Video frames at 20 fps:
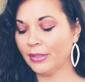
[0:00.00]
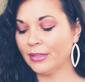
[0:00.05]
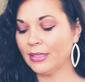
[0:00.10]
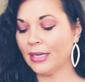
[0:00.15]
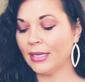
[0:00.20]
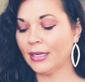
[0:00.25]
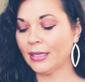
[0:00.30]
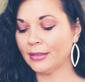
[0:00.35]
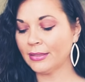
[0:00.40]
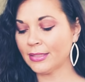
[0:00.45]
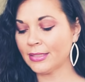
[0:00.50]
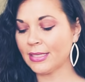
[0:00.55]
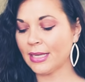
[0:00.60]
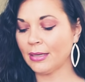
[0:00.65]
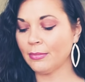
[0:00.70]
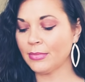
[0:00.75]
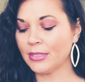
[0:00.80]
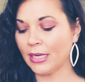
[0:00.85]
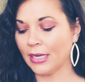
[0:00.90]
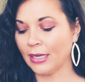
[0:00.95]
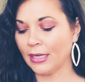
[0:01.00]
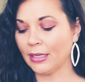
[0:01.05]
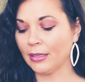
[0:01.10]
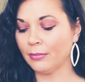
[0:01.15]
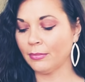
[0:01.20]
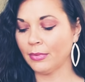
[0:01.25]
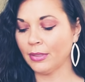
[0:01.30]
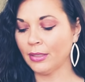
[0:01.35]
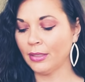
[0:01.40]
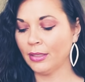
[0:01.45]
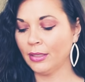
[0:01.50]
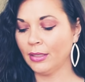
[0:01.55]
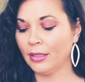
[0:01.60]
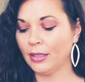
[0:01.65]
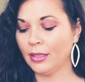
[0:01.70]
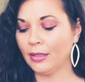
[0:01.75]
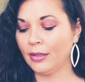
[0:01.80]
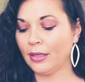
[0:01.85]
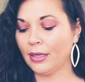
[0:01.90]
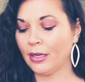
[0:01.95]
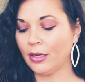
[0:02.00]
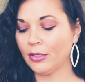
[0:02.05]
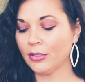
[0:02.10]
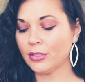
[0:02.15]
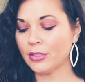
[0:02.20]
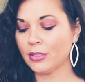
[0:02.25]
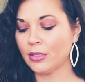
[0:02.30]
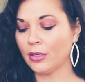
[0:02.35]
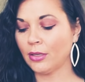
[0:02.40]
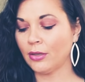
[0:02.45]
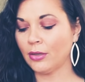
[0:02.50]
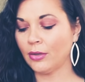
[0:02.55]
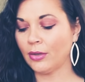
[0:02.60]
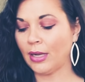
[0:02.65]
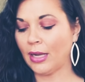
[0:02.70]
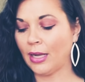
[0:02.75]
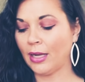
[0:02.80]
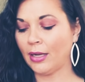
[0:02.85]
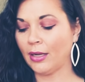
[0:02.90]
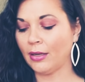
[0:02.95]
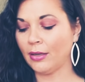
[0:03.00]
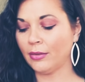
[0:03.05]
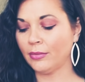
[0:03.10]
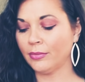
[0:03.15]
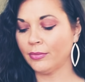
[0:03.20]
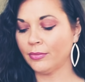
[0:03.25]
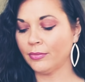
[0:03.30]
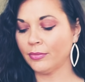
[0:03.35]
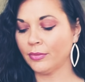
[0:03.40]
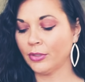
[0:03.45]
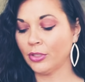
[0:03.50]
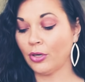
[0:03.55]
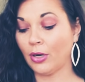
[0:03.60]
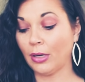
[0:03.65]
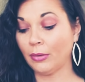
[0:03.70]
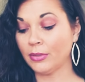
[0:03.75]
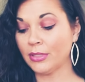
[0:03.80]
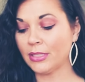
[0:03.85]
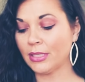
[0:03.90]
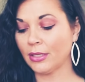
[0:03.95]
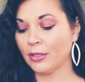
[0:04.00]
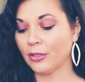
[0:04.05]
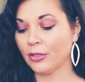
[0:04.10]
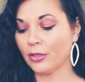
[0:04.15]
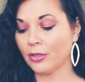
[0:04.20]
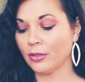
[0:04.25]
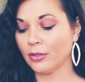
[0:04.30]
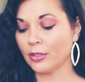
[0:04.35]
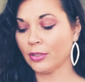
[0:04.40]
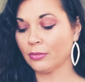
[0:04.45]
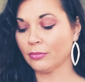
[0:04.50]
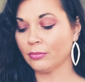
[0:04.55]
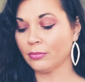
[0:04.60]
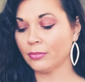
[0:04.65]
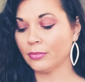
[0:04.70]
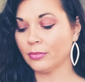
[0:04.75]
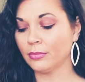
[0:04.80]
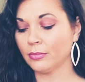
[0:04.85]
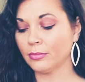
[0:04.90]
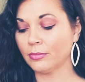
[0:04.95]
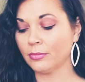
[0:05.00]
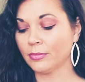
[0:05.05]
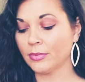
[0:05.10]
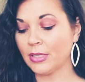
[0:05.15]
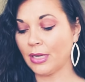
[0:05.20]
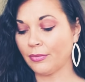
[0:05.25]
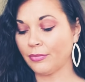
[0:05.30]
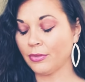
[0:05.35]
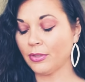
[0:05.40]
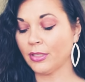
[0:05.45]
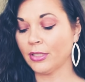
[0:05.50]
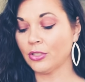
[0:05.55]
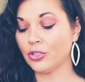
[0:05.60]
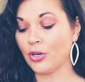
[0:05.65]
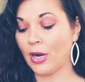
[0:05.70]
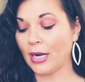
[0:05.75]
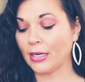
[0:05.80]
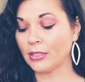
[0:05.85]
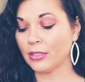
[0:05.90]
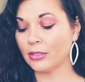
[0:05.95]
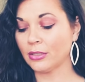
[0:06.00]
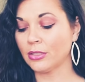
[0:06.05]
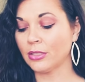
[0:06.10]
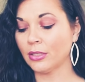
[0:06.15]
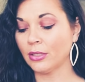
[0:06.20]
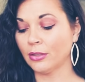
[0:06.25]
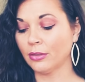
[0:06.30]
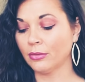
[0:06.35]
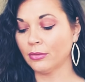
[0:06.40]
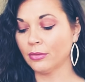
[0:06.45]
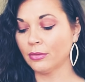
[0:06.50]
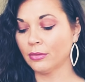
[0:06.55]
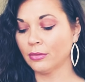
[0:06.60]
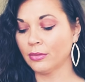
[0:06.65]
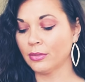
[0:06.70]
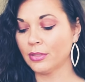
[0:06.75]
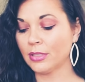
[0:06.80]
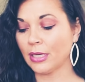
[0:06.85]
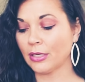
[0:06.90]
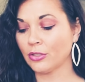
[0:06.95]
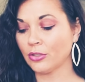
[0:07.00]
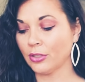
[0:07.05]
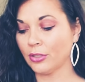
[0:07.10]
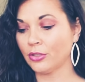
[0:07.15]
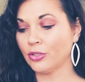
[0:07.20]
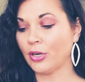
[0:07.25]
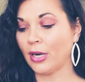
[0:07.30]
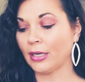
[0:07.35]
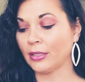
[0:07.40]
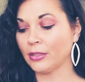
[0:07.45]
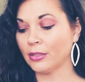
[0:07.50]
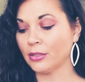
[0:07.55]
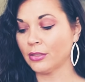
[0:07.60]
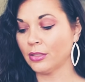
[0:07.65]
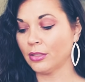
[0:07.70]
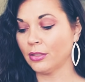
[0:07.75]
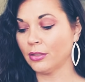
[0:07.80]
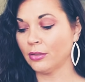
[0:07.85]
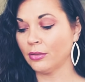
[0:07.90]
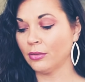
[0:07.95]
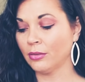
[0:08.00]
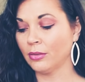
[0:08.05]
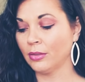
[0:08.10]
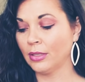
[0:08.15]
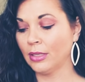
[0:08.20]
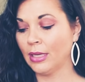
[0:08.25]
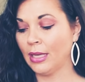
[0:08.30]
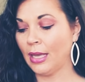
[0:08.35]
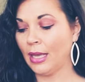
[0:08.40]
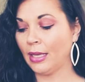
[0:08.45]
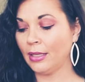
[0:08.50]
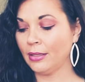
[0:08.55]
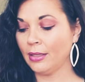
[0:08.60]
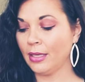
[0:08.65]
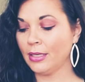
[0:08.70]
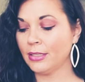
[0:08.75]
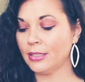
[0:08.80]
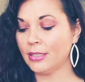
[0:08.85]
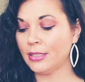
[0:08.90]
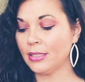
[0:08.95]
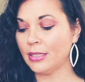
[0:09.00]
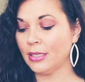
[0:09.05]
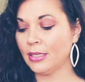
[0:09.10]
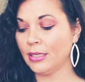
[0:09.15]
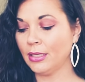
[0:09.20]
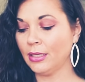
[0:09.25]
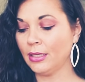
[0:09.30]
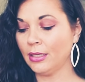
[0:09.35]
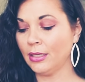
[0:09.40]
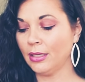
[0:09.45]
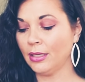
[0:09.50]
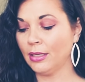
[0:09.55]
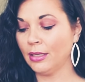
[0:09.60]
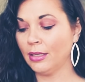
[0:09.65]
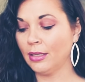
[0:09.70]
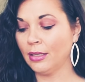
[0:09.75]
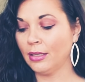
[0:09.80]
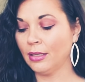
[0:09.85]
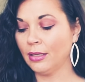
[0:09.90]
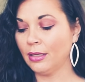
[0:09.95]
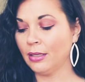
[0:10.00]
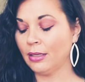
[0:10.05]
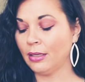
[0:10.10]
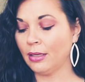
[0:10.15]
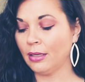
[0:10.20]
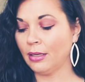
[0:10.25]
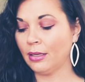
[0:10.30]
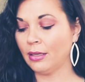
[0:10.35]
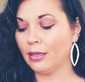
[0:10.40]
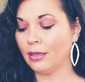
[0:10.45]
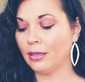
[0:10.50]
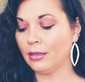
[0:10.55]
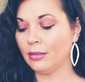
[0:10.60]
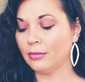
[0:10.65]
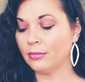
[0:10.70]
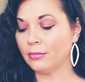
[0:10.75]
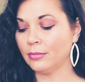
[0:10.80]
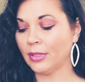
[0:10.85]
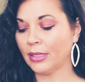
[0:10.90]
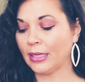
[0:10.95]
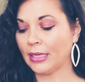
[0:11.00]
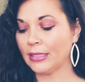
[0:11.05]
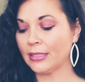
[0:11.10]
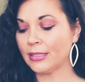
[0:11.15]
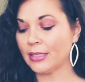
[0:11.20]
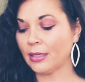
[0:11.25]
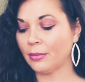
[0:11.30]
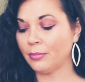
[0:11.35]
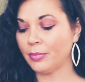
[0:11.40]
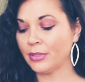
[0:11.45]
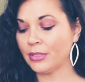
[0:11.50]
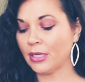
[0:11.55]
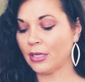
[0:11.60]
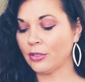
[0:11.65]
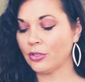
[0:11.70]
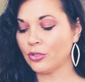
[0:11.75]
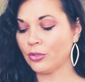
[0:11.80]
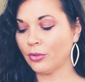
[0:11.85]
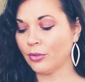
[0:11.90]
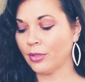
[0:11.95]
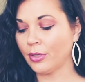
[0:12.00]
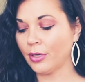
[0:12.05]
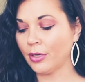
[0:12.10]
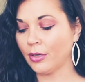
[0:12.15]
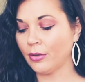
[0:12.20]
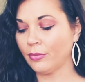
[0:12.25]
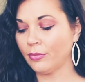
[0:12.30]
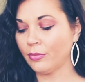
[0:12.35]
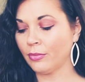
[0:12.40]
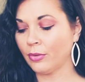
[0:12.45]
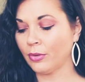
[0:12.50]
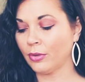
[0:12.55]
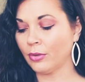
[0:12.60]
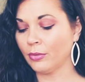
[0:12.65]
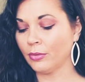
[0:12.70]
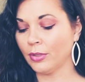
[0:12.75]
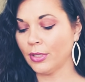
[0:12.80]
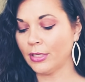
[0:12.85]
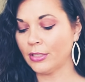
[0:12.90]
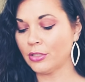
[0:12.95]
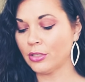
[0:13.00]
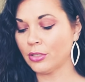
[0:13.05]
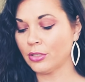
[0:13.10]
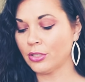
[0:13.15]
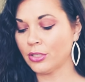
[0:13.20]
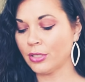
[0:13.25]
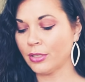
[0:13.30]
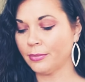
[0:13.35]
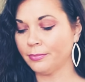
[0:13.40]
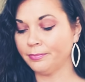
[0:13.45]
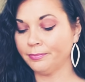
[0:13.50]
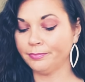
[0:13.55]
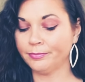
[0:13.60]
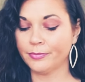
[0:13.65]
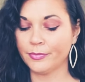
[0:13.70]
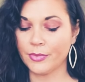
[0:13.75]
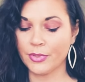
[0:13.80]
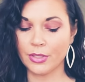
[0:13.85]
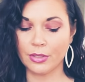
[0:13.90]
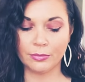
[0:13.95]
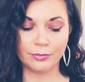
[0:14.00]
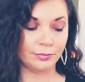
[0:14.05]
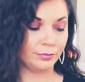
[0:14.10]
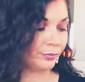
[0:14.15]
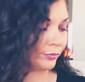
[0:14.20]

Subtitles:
then at the same time, they also have, you know, I would say they're definitely attracted to you, sexually attracted to you. And they see, like I said, potential there for a relationship. So